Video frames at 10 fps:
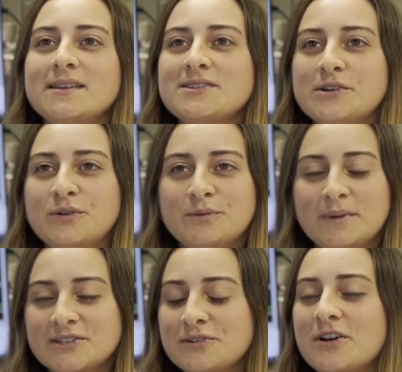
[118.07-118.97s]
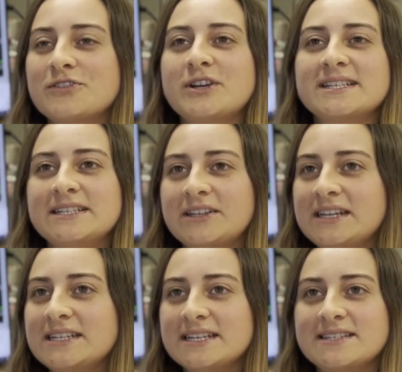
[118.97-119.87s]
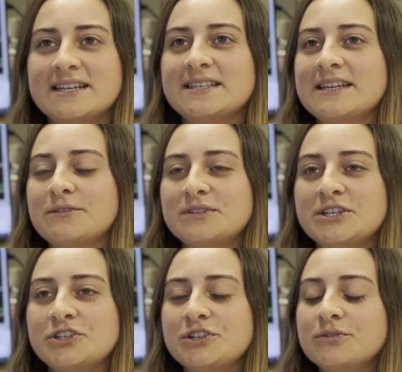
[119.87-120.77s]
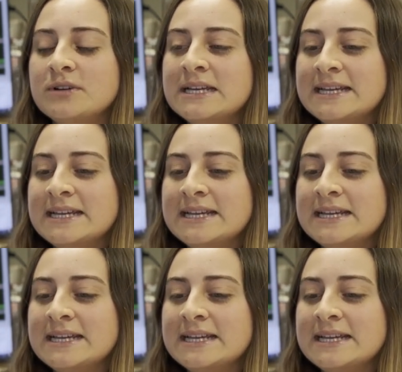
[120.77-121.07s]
so muscle contractility, dissecting out tissue.